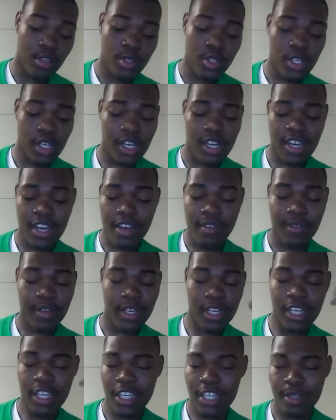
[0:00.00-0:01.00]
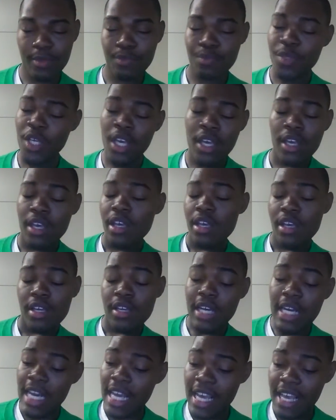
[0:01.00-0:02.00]
You should have never
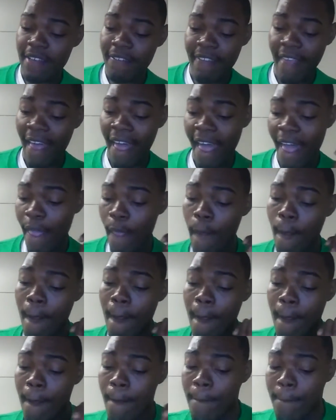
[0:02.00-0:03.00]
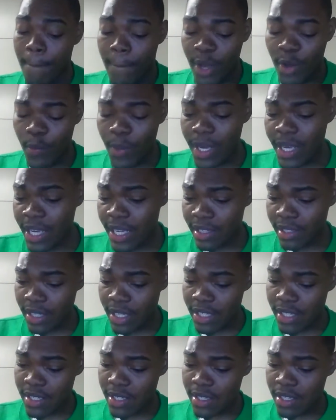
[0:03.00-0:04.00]
did that. But we get
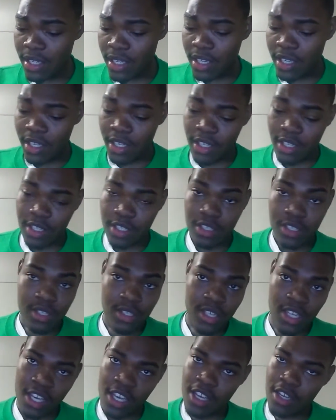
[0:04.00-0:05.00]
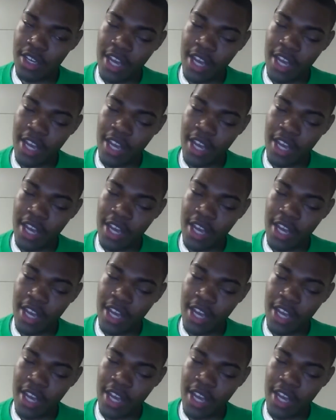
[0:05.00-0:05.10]
this scene.